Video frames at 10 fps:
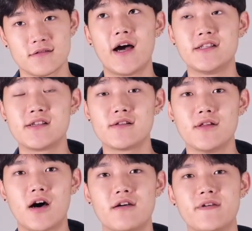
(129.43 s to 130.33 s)
I did a
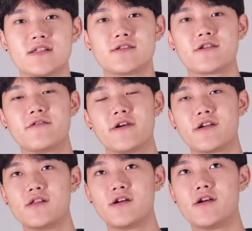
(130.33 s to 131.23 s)
lot of
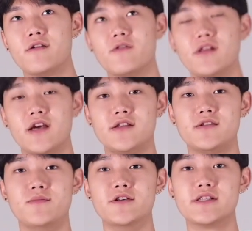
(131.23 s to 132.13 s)
extracurricular
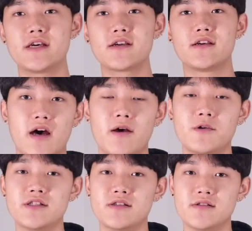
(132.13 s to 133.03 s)
related to music. I
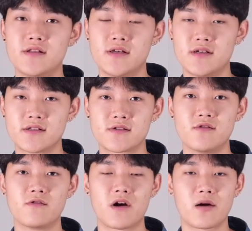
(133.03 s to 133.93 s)
was in the
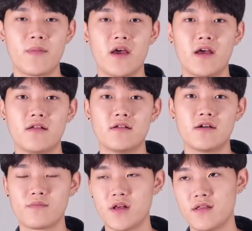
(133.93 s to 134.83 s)
school rock
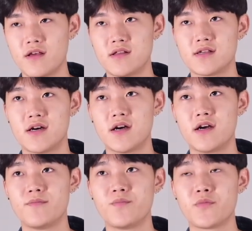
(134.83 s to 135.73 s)
band, played the
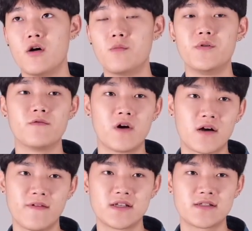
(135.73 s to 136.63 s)
guitar, open
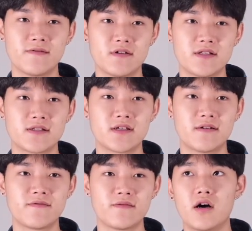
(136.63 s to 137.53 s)
rock festivals and
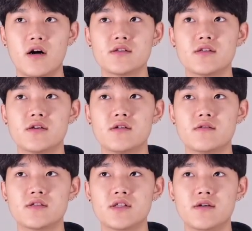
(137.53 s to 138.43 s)
stuff.
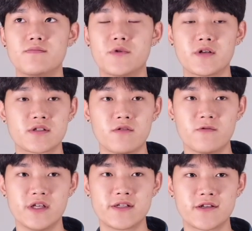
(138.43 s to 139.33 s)
Also some
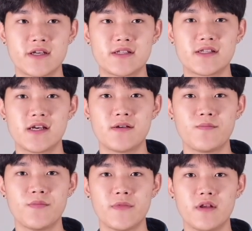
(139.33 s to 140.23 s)
personal research, I'd
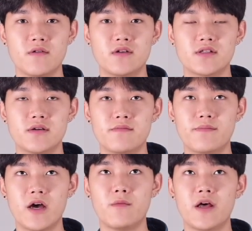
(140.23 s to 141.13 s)
say. It was
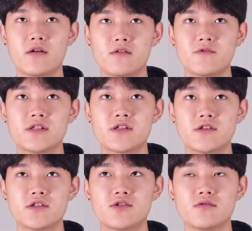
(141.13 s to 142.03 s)
biomedical
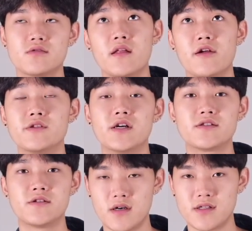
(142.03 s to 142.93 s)
research. There was
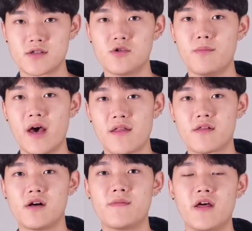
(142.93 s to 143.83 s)
also a school
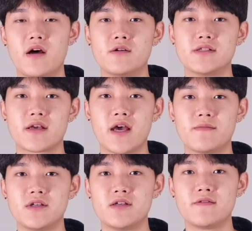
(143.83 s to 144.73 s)
math club that I was a
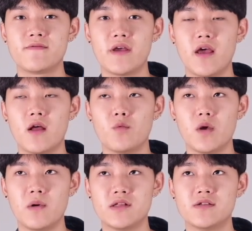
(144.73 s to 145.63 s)
captain of,
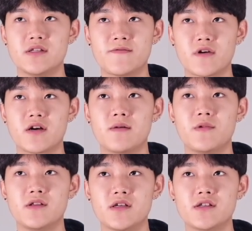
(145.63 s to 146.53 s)
and we went to different
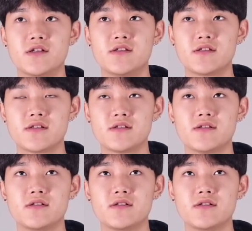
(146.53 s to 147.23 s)
competitions.